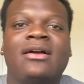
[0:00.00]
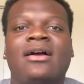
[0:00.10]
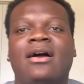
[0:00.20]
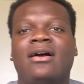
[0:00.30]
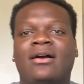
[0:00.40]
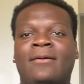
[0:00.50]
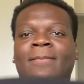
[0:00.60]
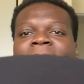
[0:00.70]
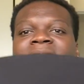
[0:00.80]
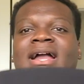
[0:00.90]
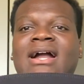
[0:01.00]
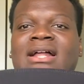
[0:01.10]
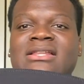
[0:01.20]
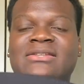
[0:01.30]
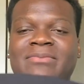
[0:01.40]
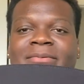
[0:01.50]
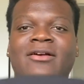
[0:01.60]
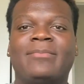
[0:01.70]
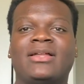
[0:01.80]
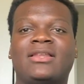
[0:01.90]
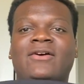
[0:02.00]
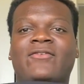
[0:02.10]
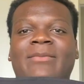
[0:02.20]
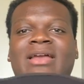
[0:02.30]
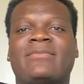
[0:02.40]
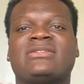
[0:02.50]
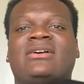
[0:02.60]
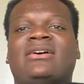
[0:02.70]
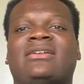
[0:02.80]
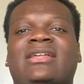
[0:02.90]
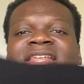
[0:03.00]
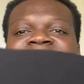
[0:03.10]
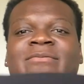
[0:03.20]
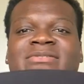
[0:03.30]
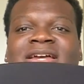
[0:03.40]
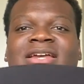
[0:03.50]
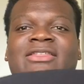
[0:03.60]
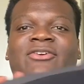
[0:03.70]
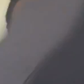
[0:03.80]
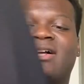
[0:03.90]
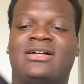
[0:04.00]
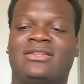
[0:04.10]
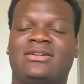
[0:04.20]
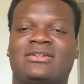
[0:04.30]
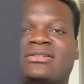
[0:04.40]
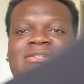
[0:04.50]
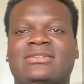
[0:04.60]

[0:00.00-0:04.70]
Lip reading: I got this BBL pillow from Amazon. I think it was like $30.